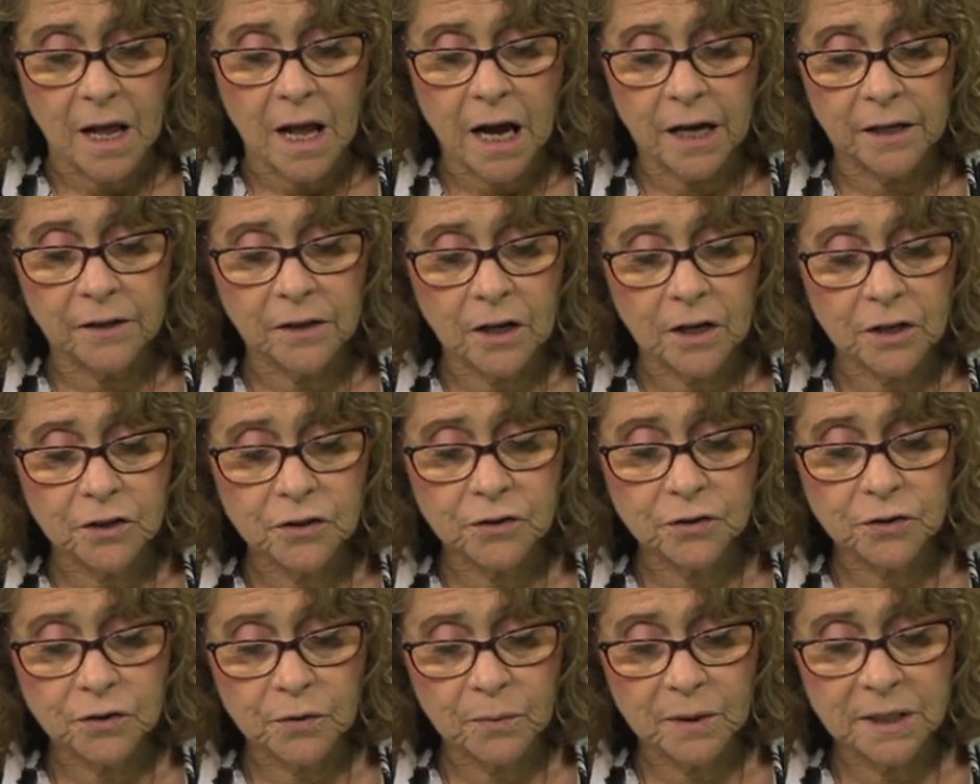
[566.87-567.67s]
And one
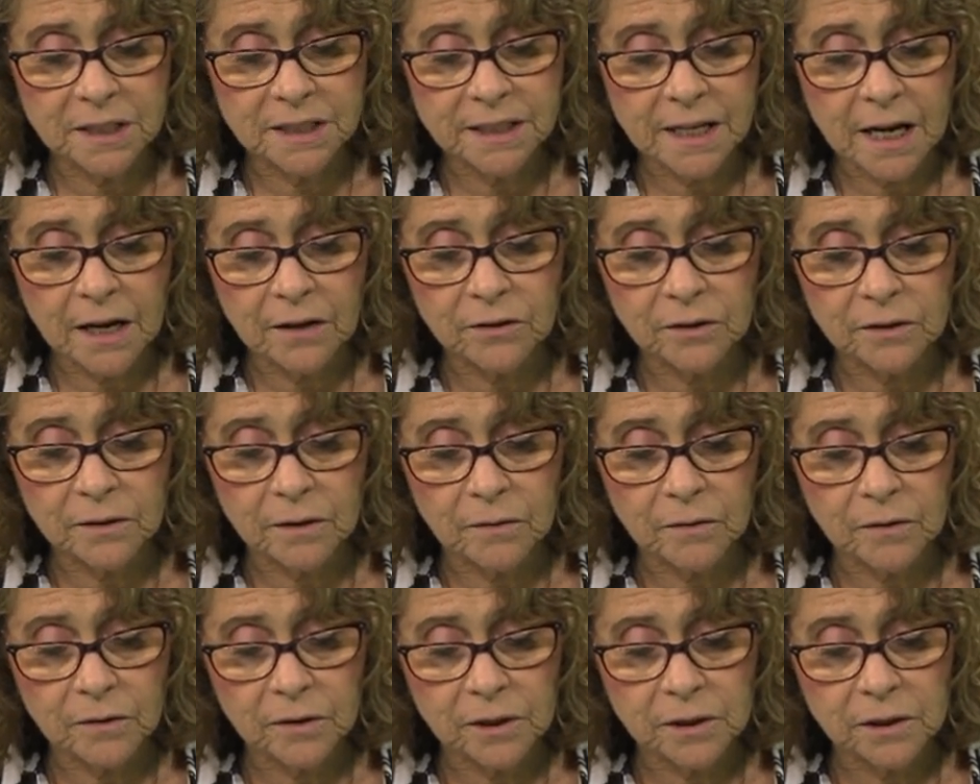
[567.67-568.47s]

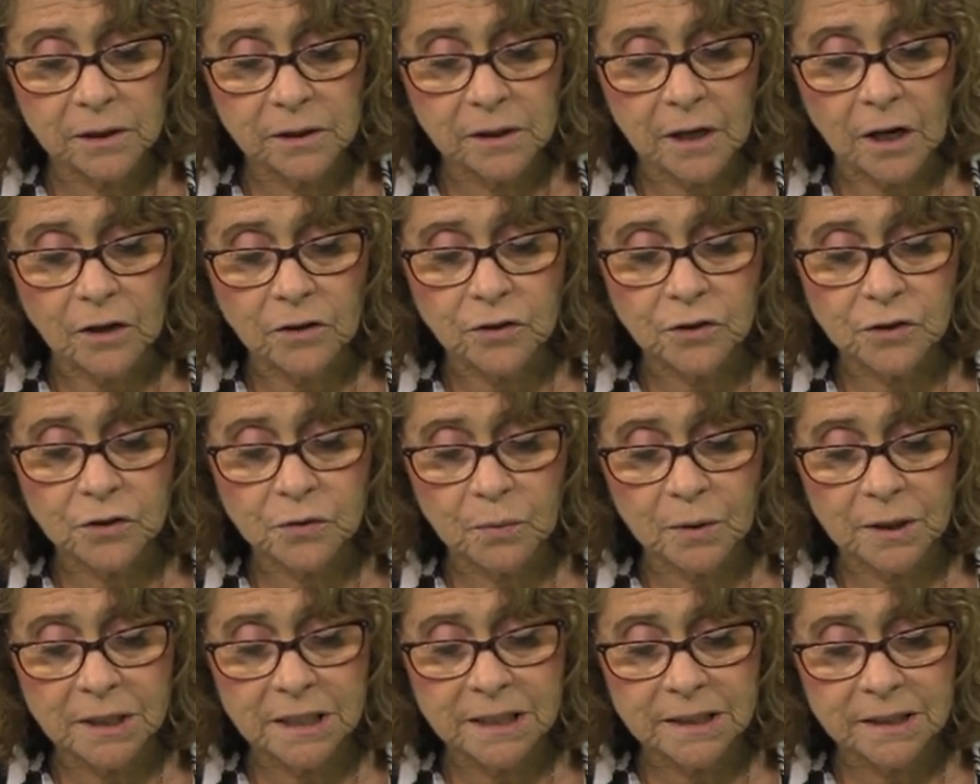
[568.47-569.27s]
hundred
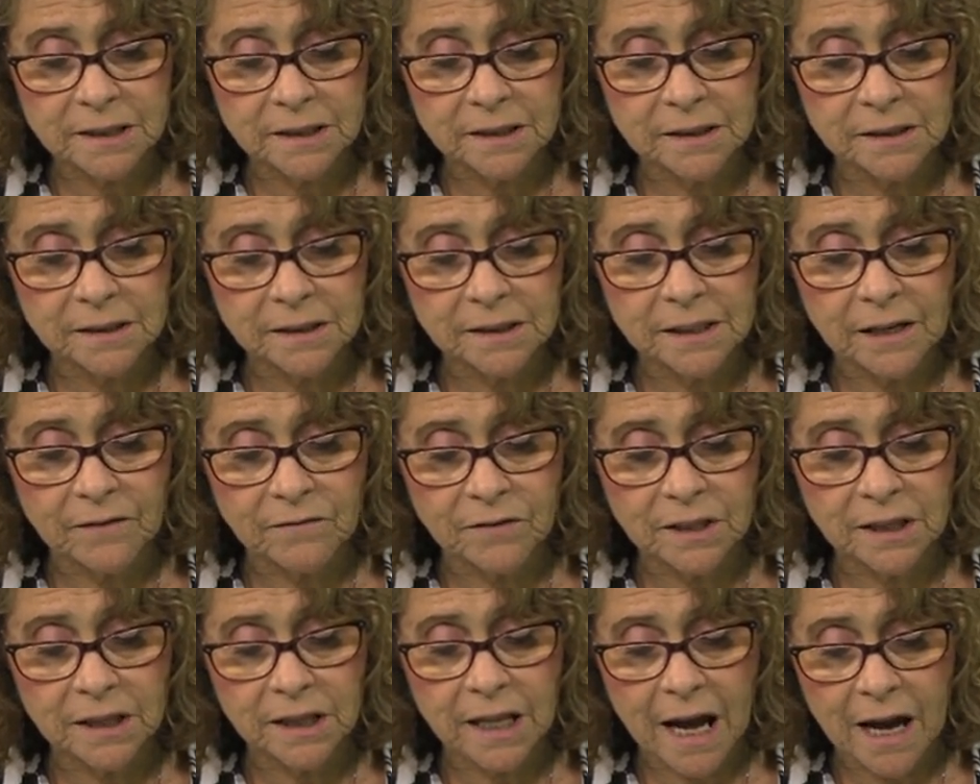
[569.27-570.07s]

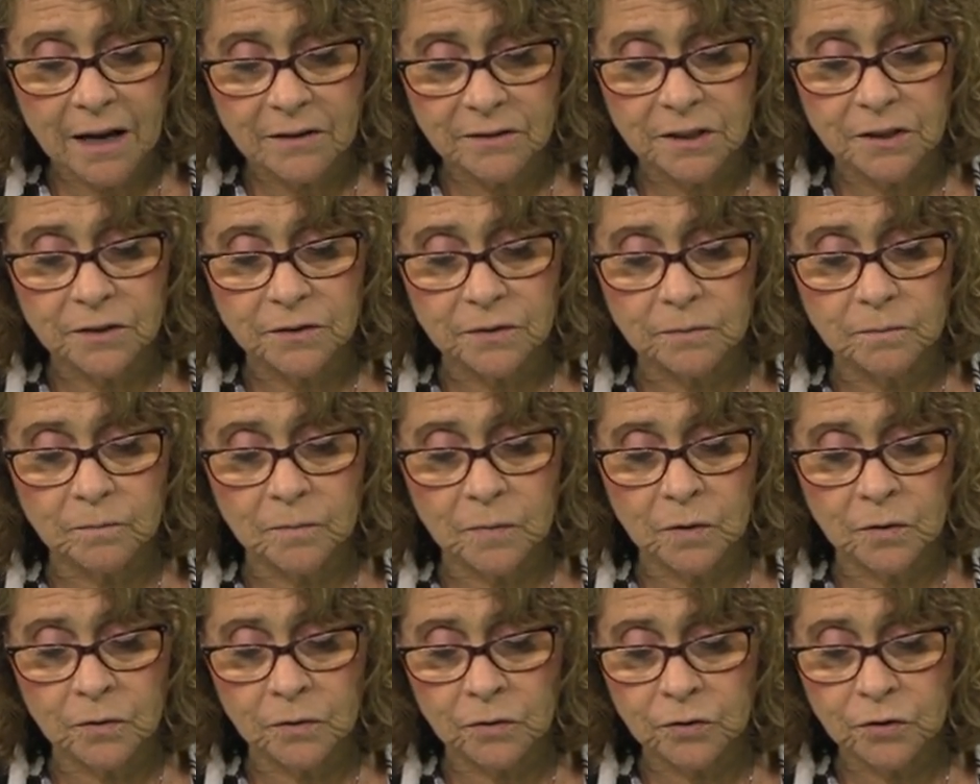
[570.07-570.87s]
twenty-seven thousand
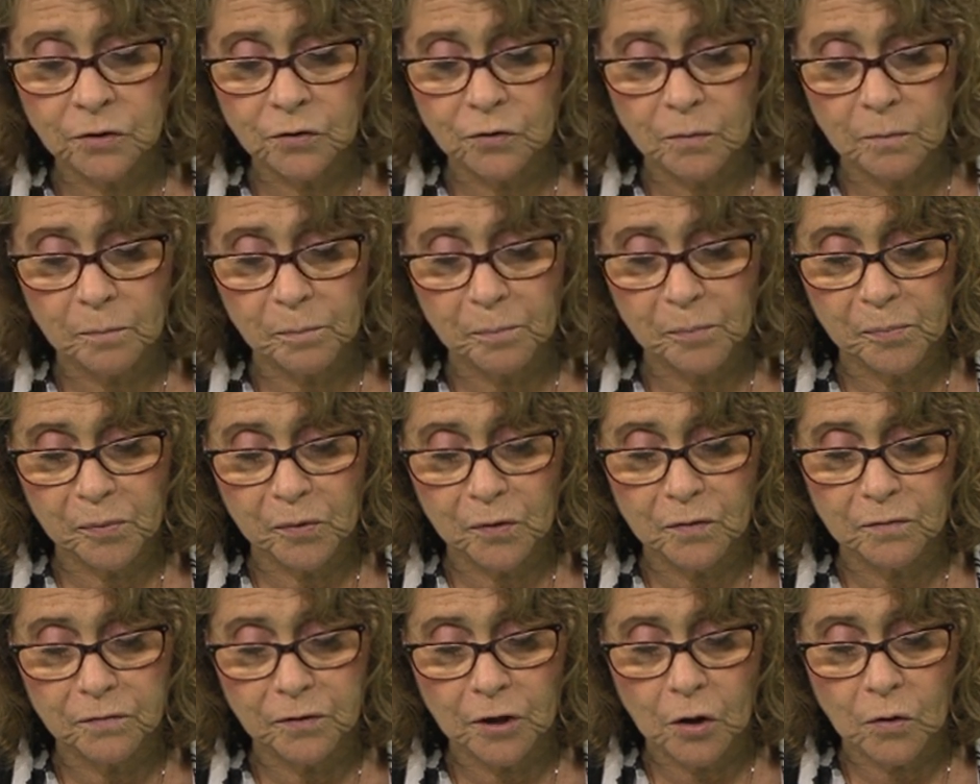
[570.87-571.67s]
dollars to
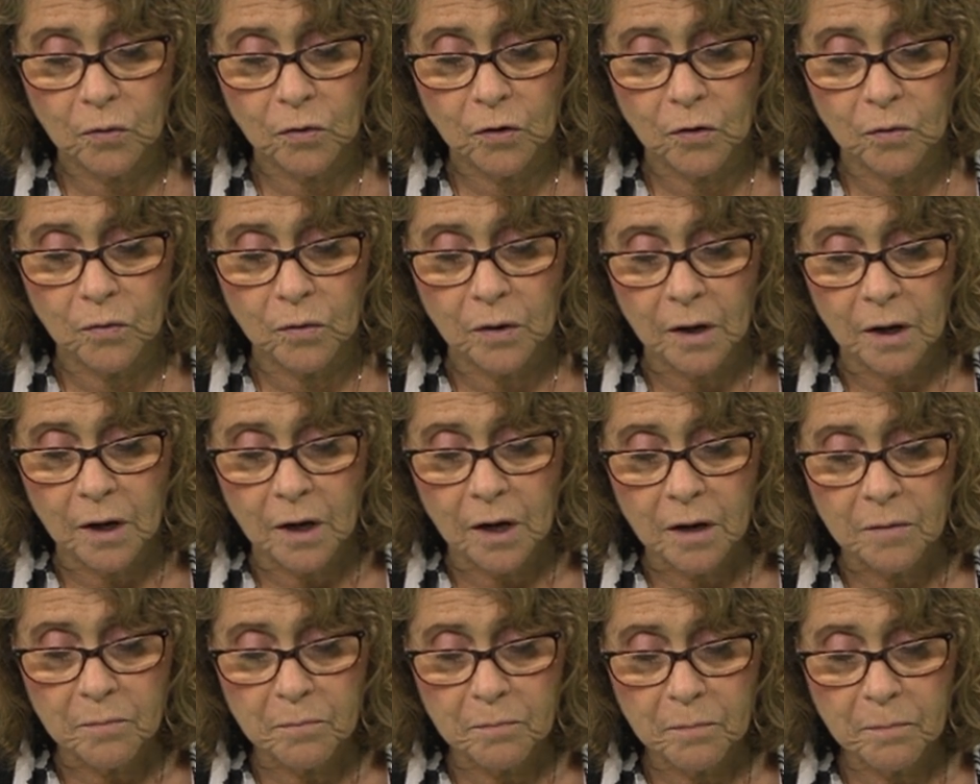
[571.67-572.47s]
improve local
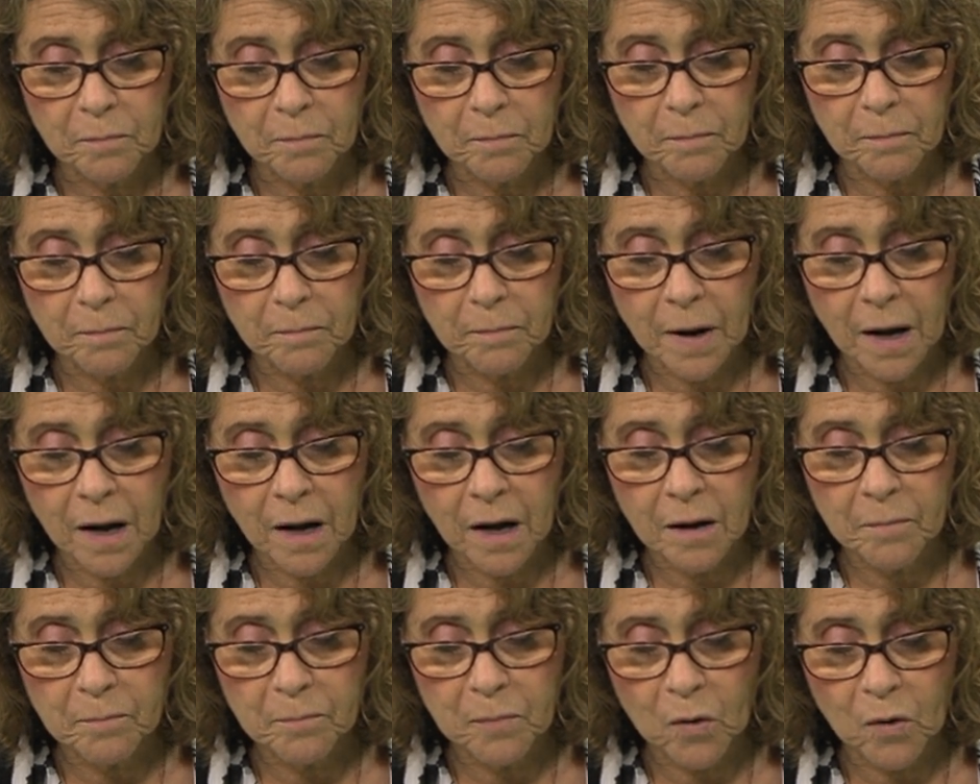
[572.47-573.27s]

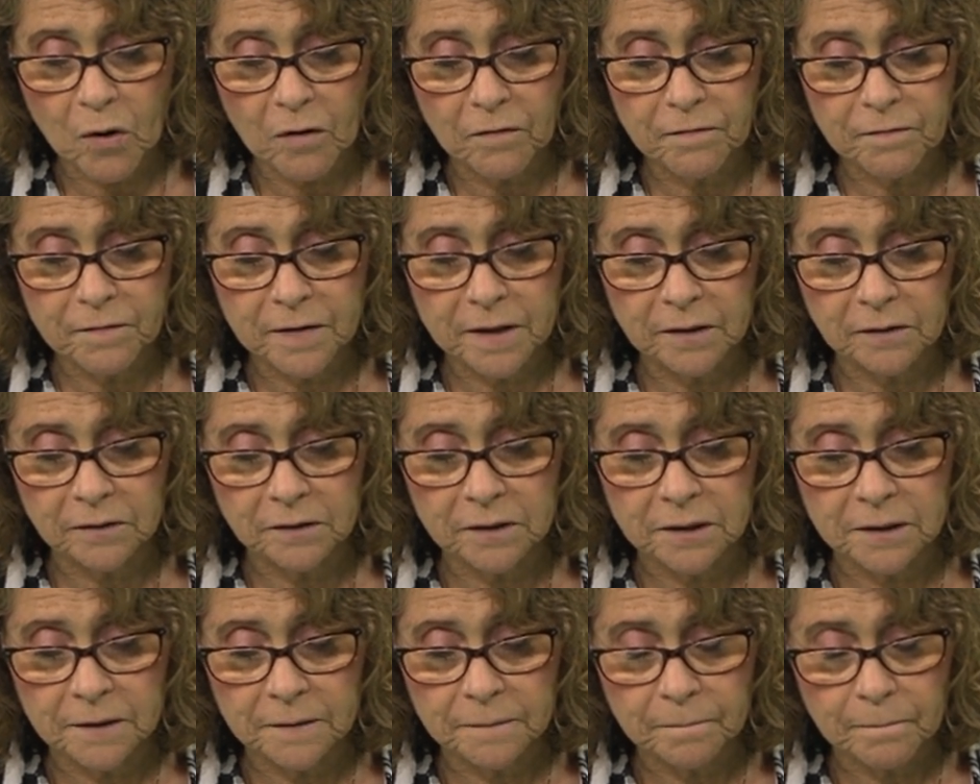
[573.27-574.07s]
uh, ball
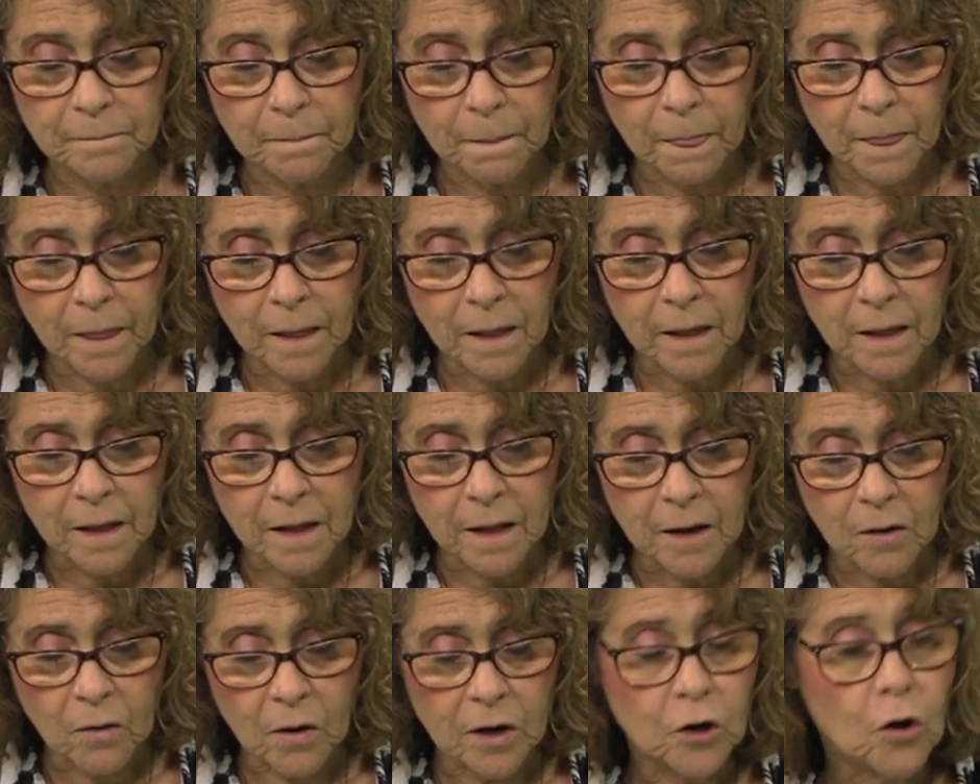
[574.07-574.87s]
fields.
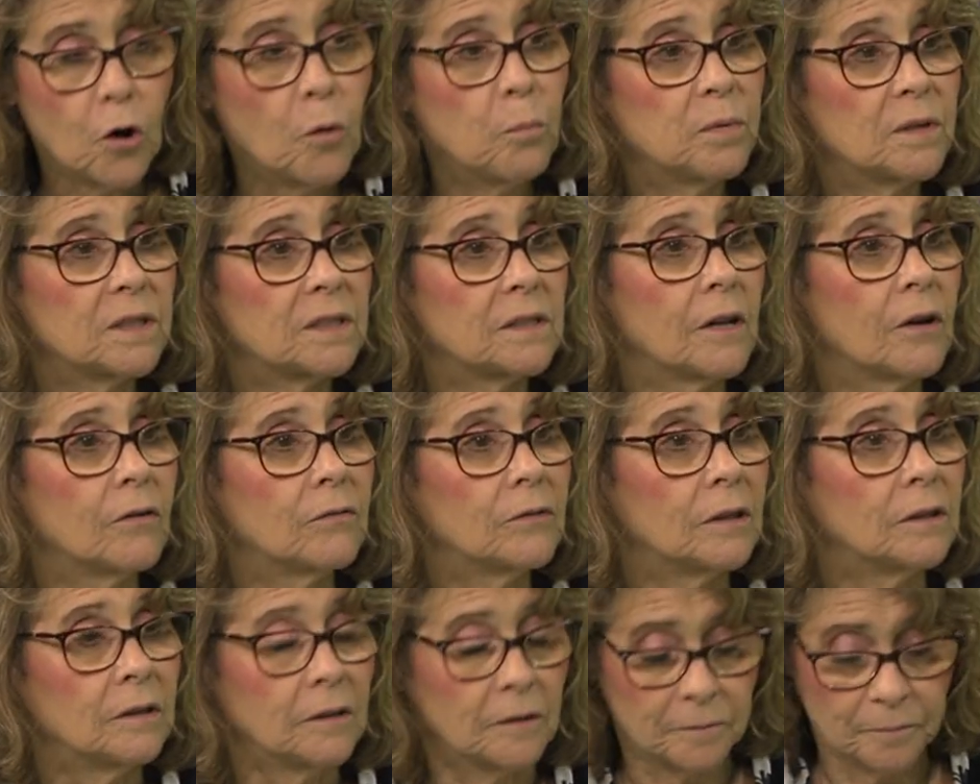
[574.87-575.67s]
Oh, I hope it's
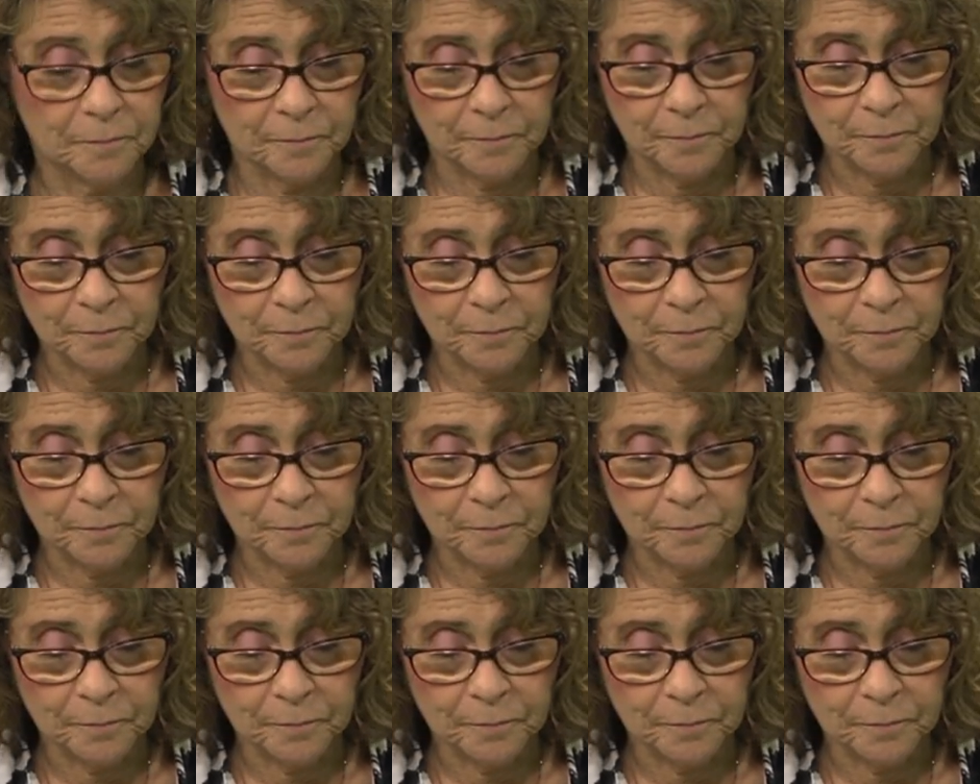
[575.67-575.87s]
local,